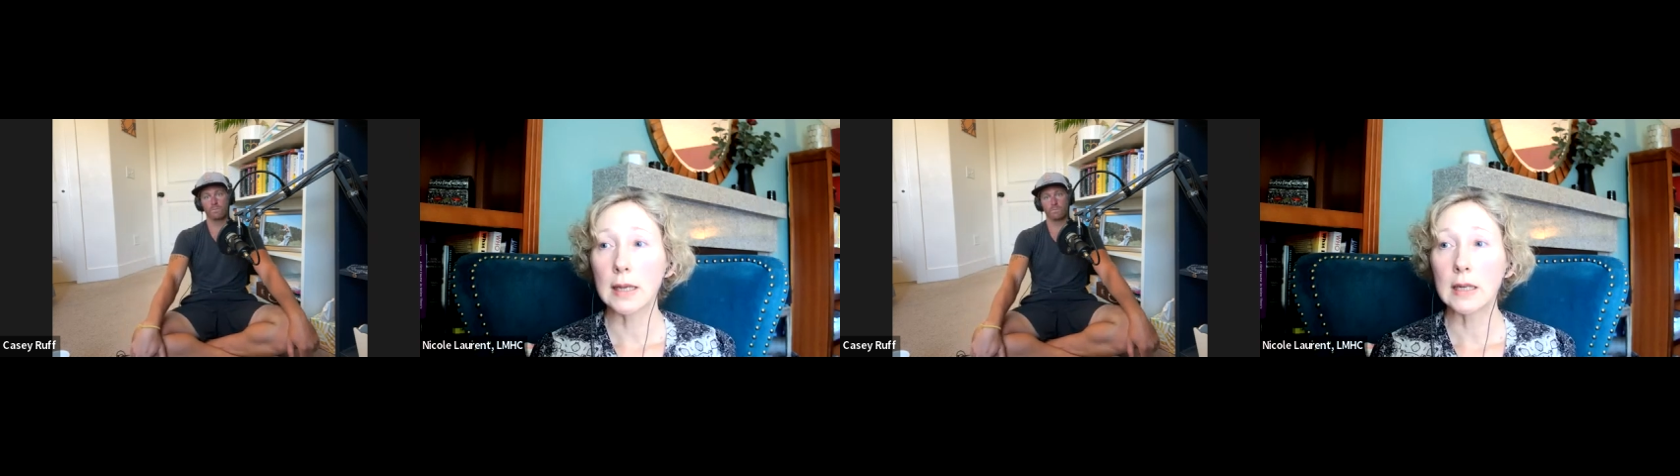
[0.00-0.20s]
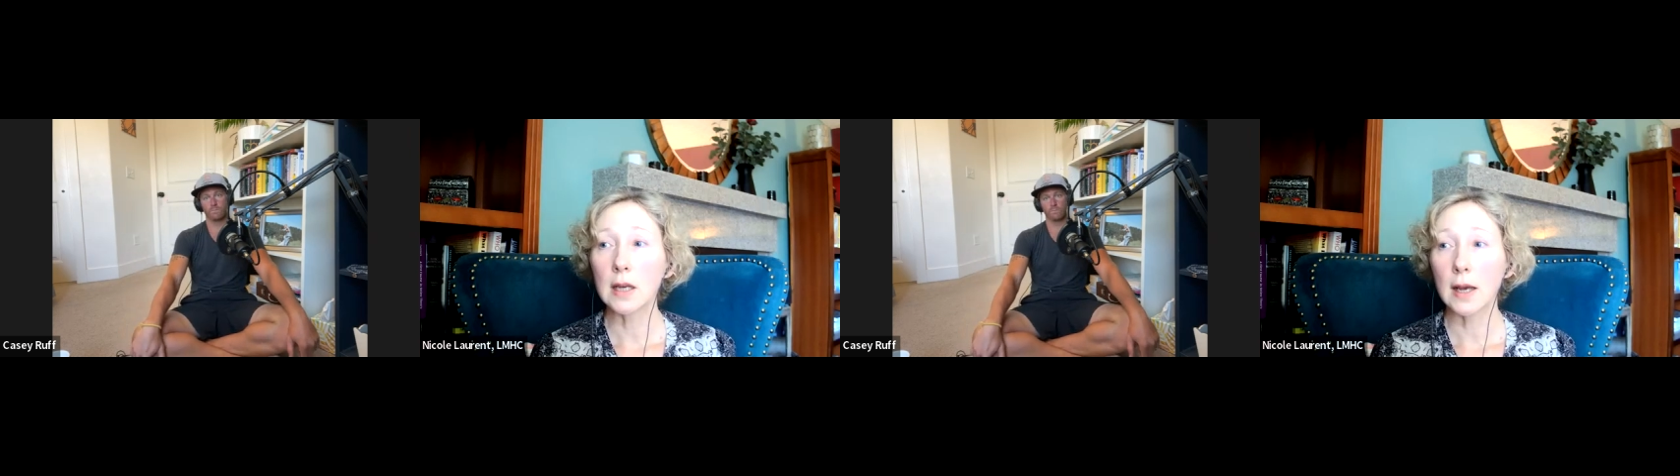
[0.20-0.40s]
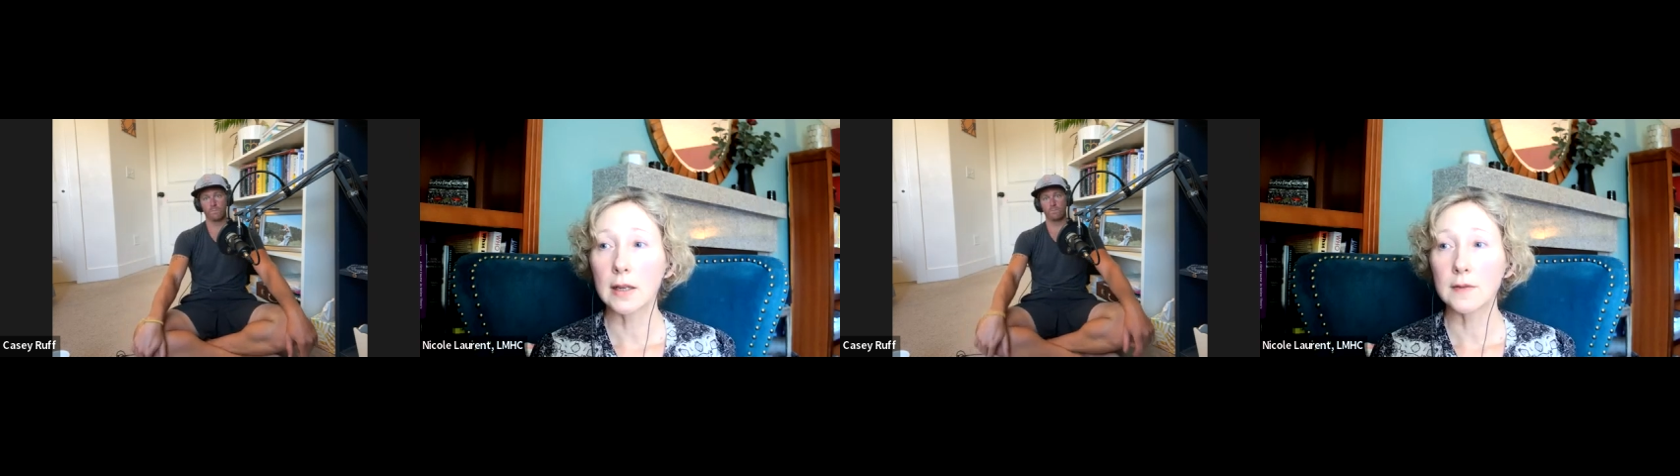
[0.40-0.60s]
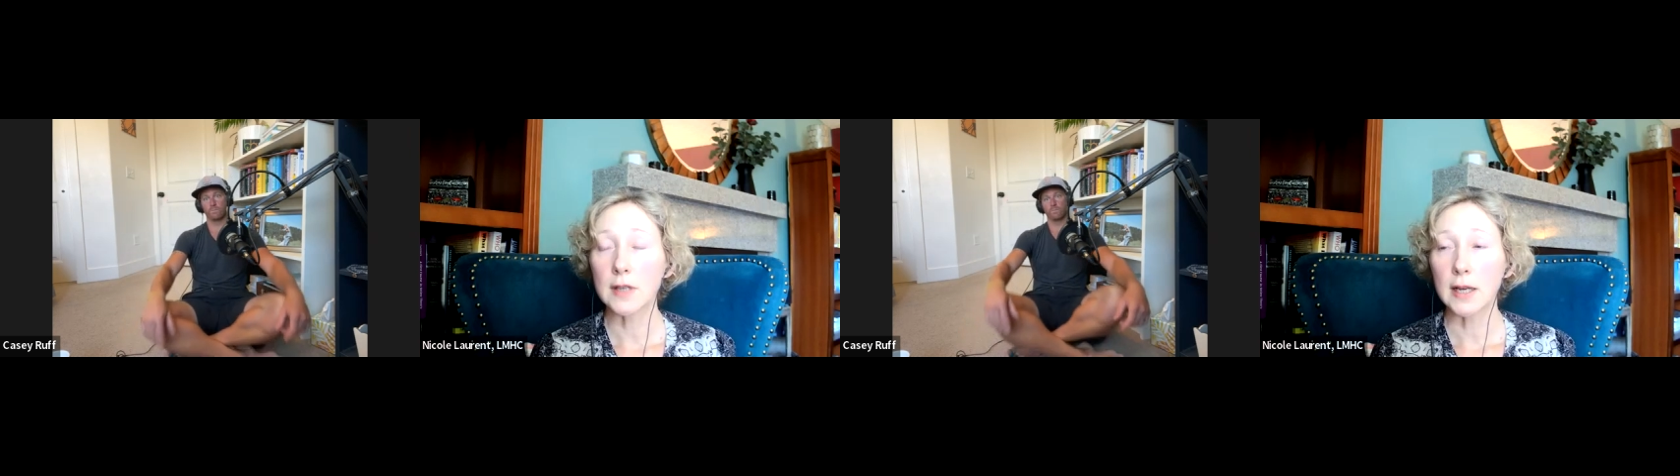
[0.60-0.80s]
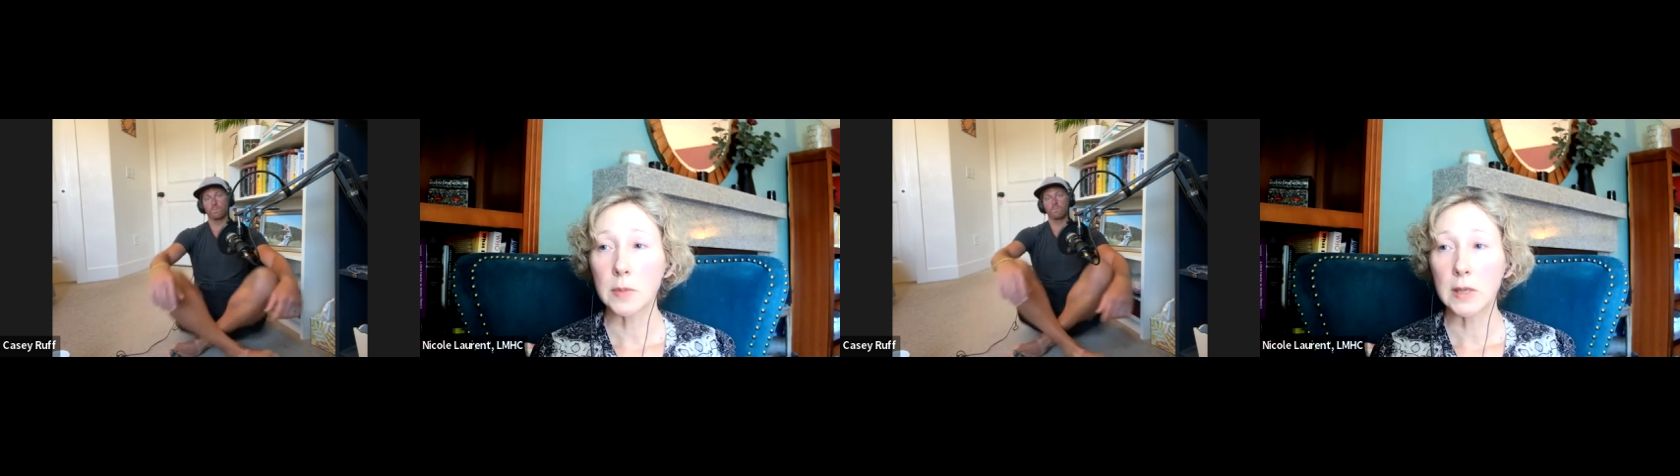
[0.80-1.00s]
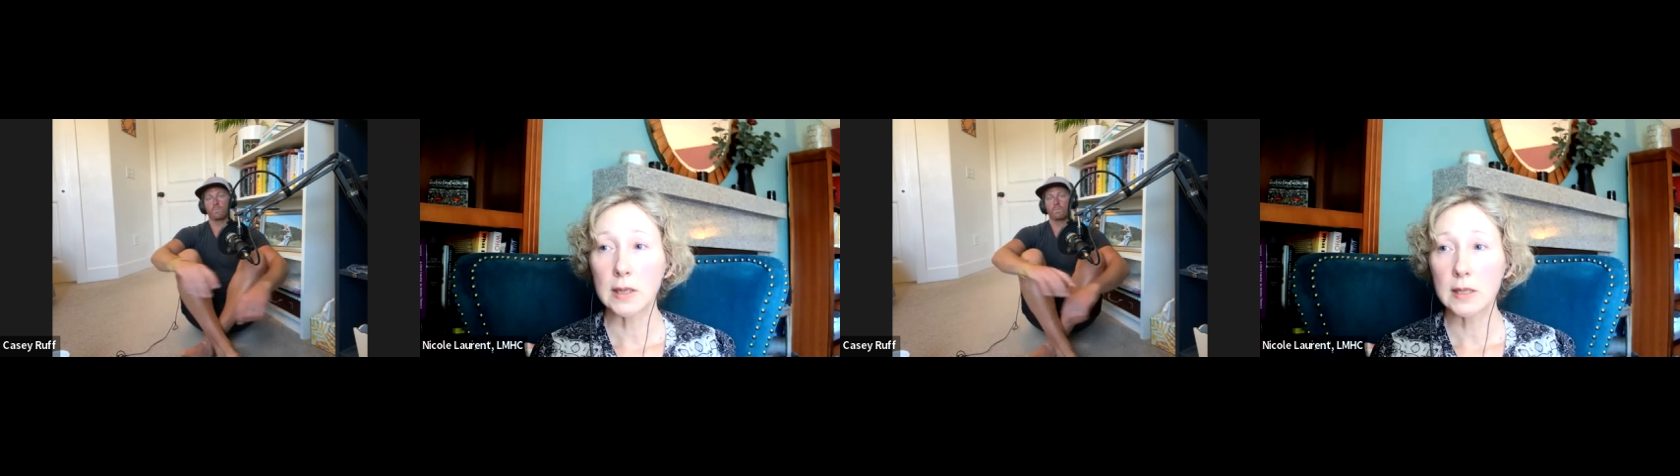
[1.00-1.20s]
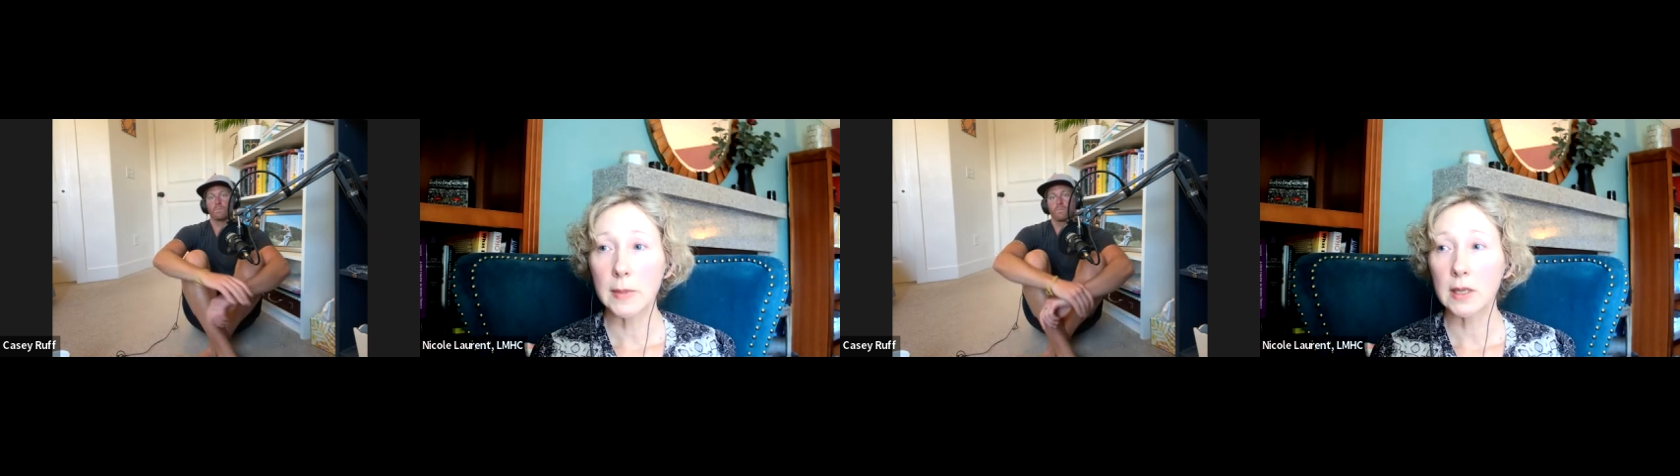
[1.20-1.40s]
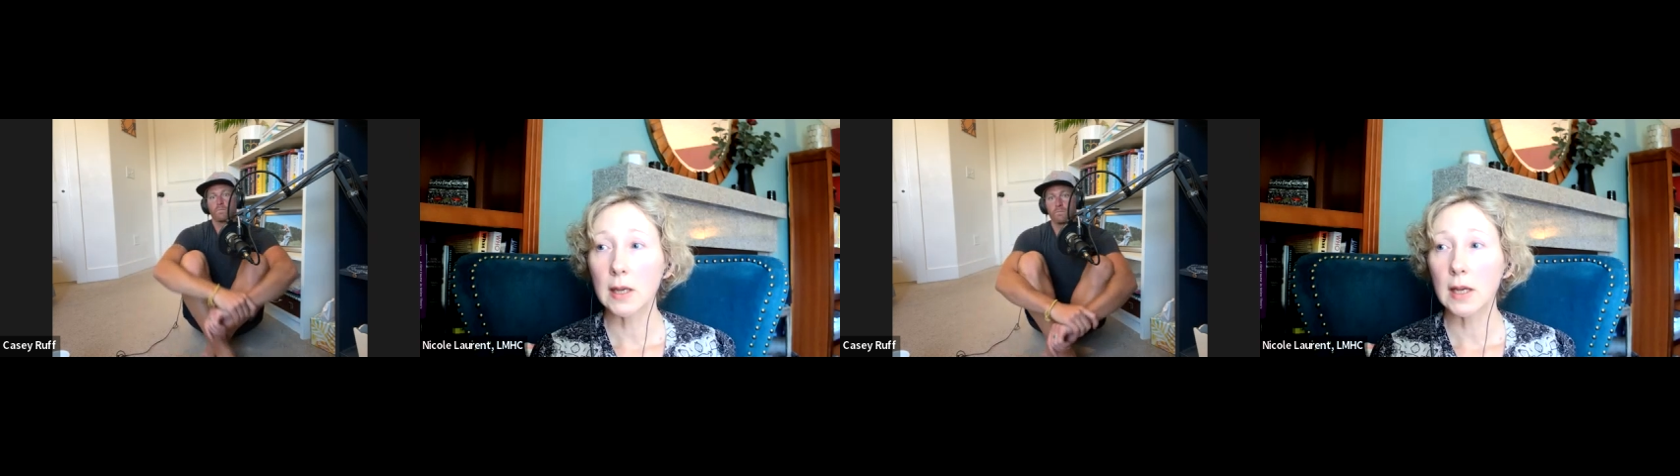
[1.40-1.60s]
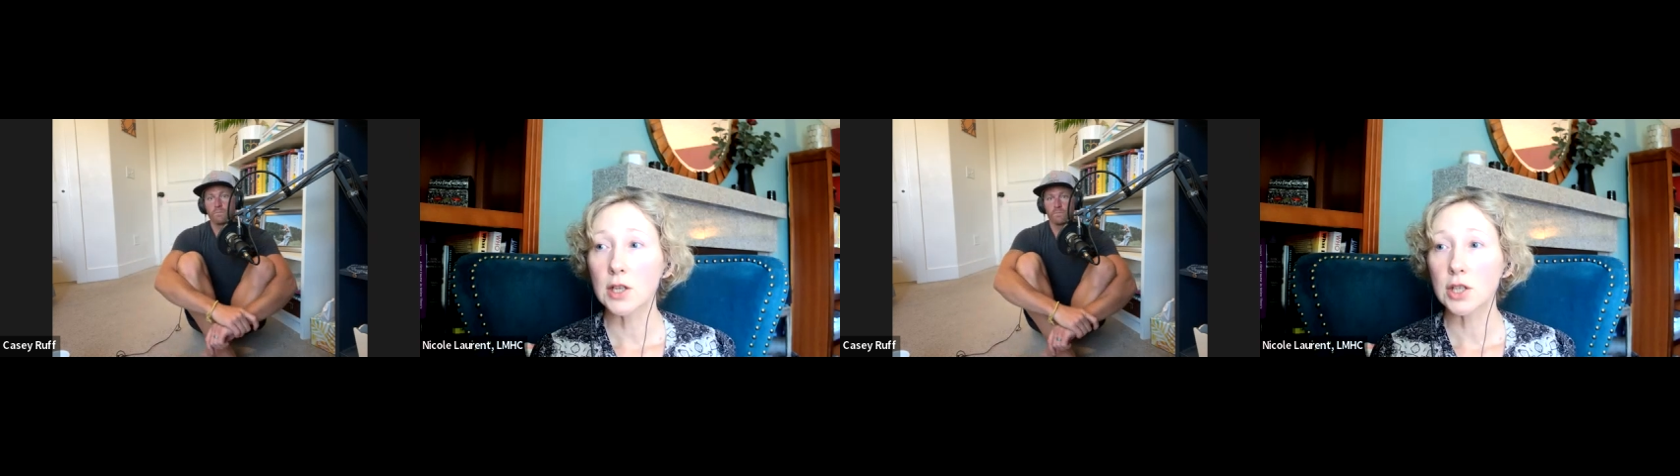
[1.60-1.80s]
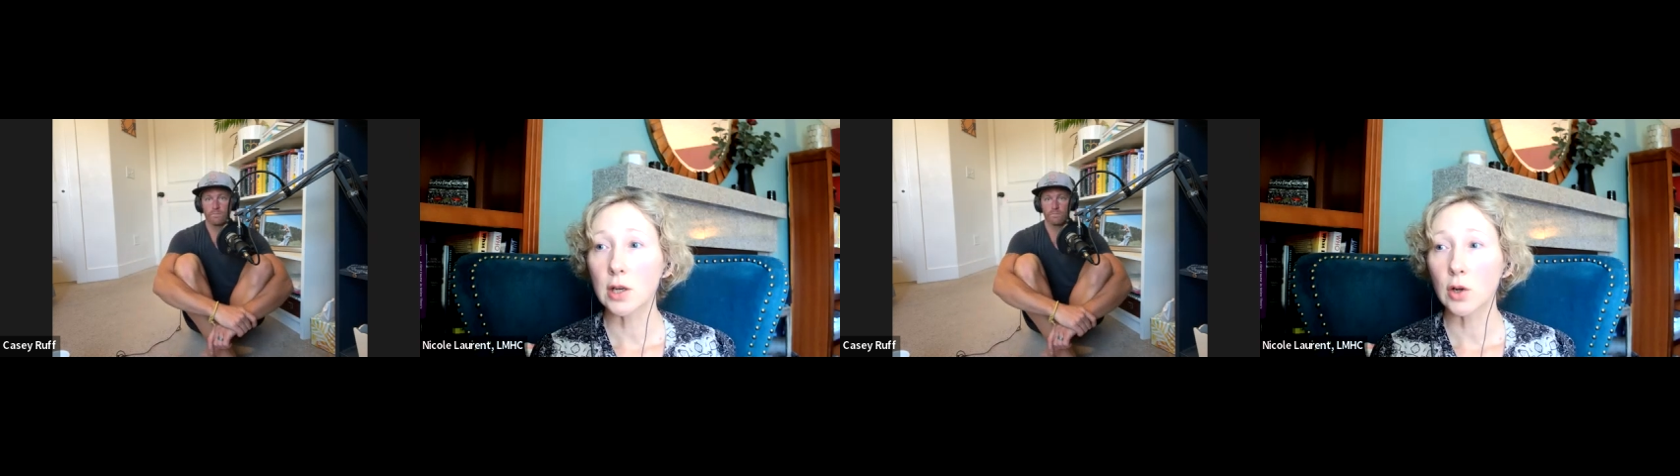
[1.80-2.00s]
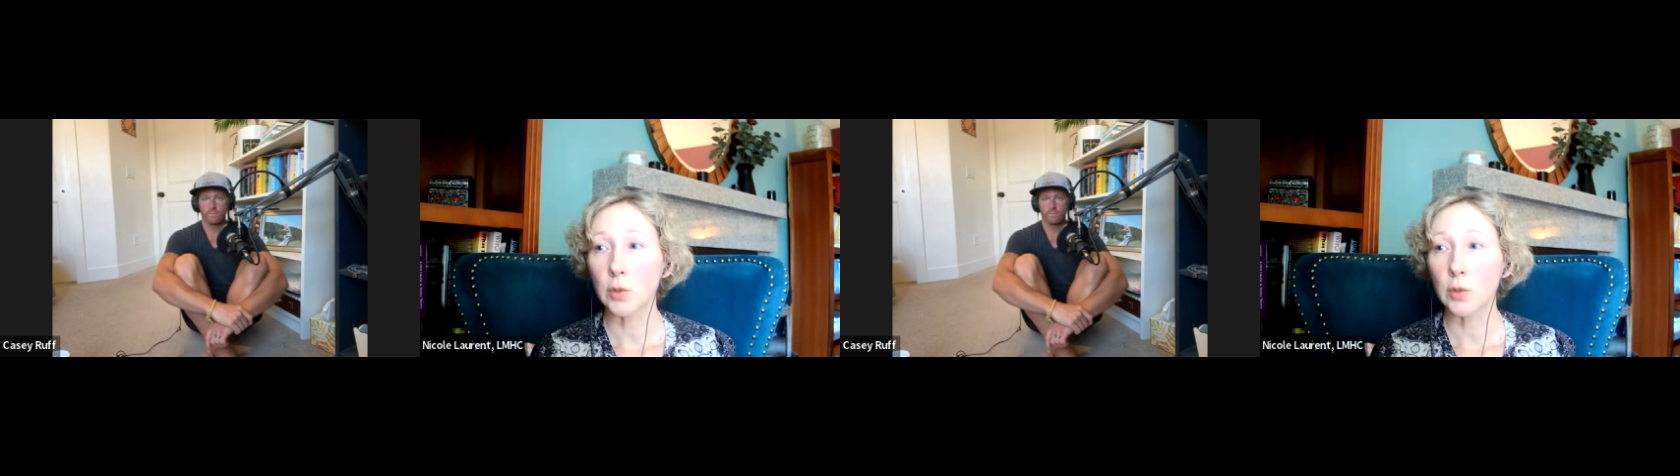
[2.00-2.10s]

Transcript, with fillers: any kind of diabetes medication